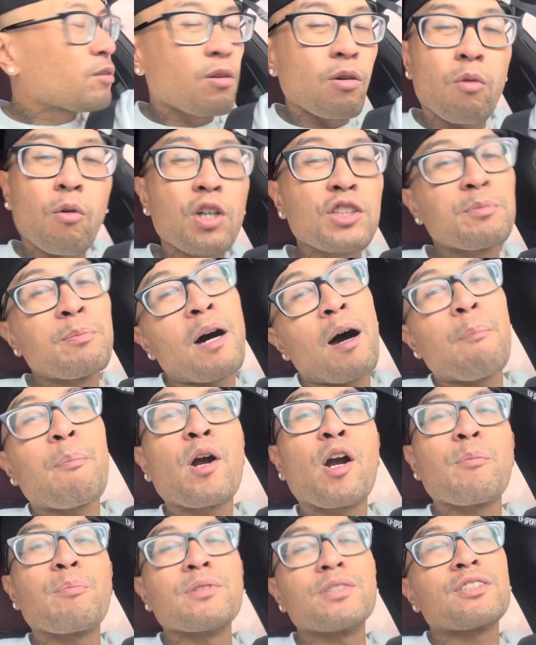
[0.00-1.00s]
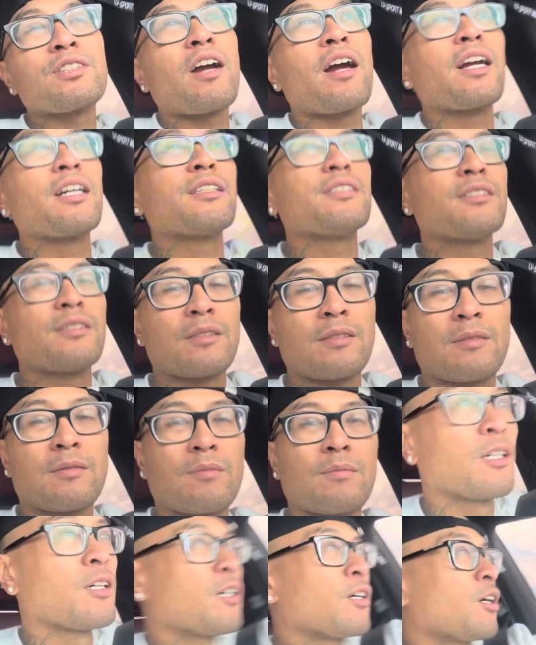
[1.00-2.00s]
what's my purpose, right?
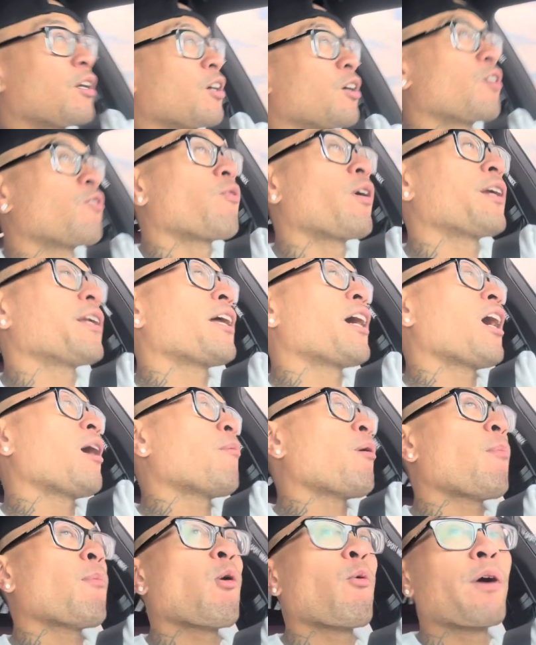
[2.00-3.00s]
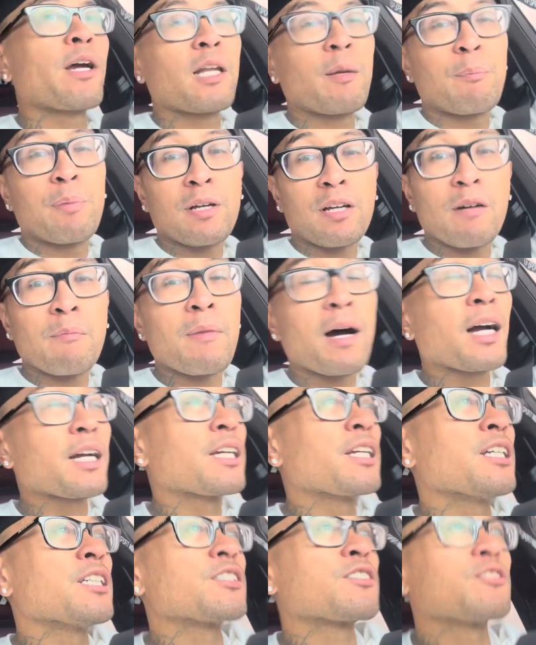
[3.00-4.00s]
Right now I'm on my way to pick up my
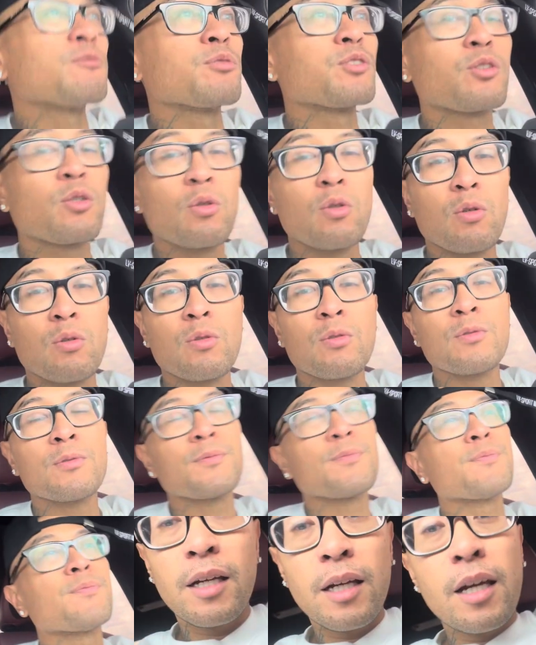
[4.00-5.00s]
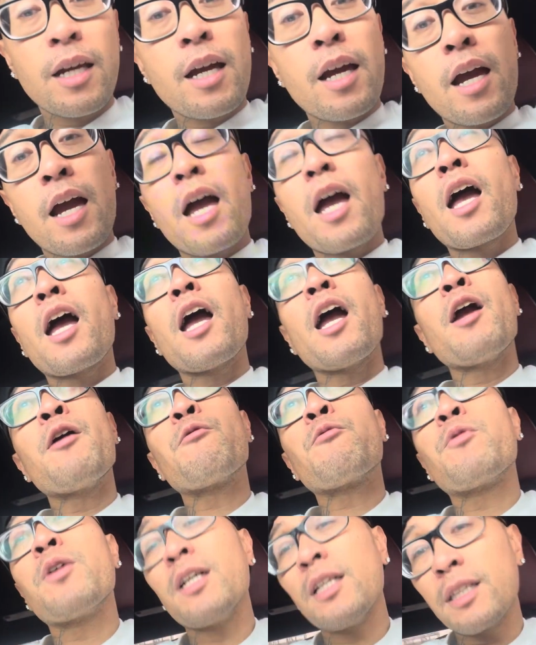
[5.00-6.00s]
kids from school.
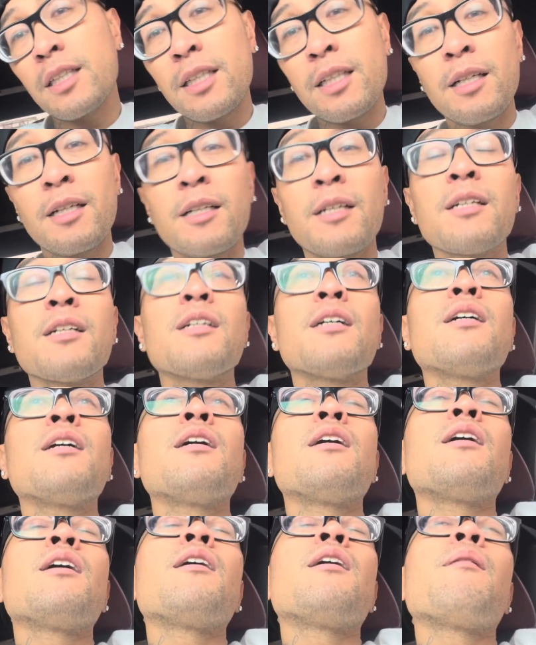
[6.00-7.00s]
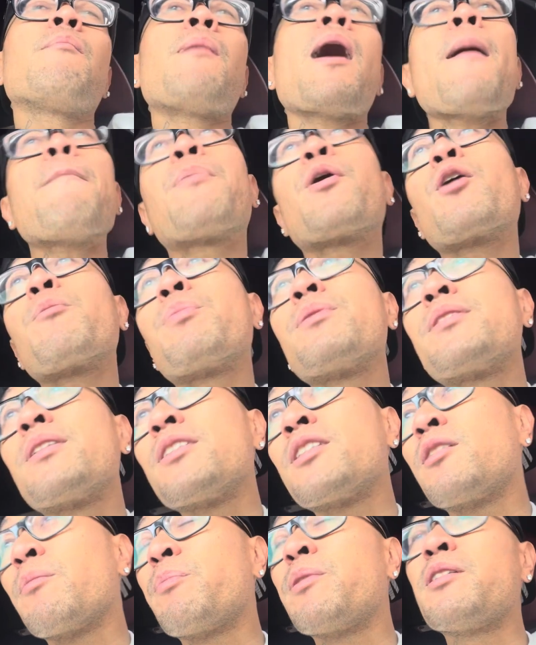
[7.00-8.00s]
And really, my purpose is
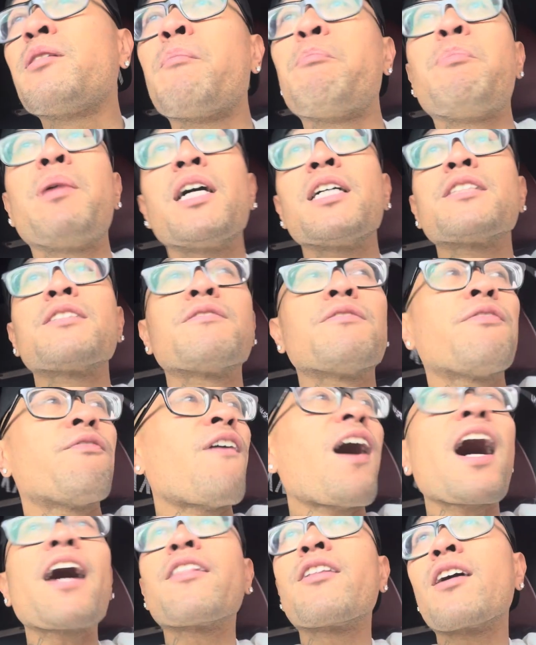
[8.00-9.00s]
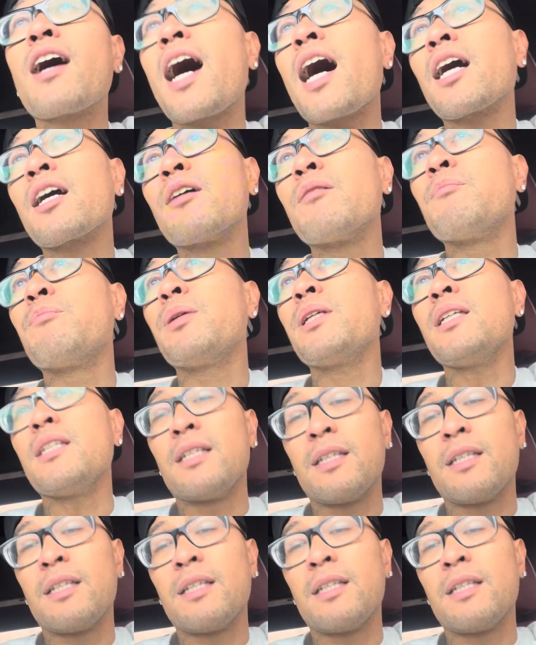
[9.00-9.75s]
to be the best father I could be.